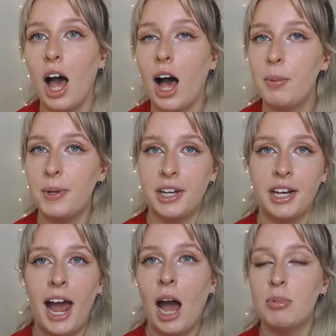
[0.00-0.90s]
up
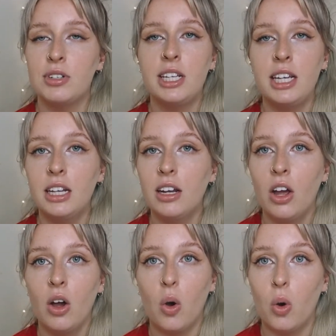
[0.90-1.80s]
in Aberdeen
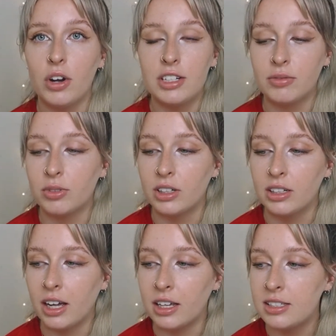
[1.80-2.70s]
or a
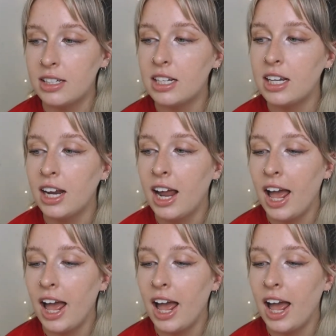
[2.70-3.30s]
different city,